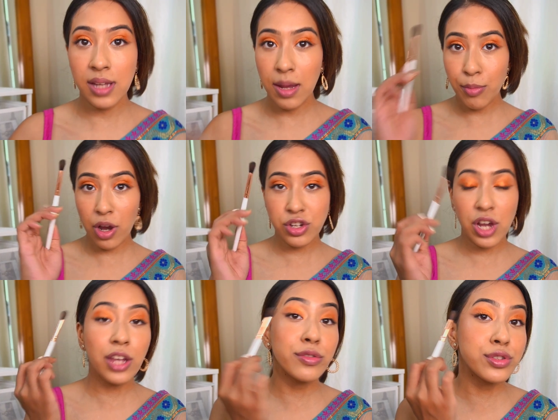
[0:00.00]
same brush
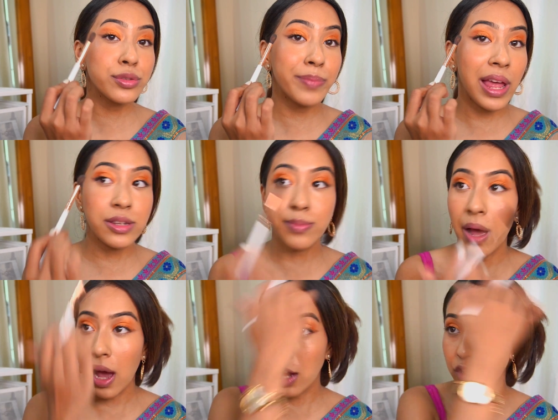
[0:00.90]
I used to blend
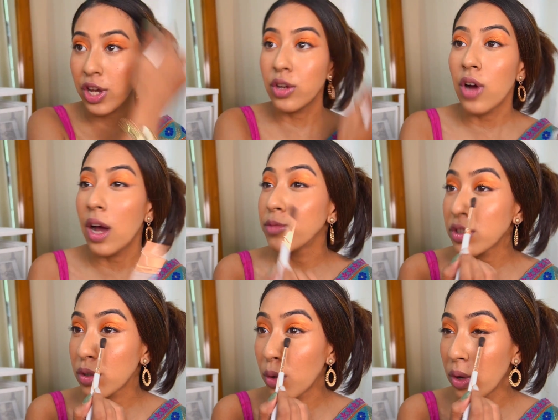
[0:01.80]
my eyeshadow, I'm
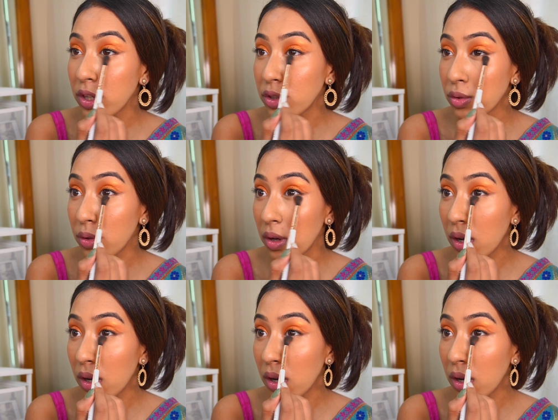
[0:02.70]
just going to,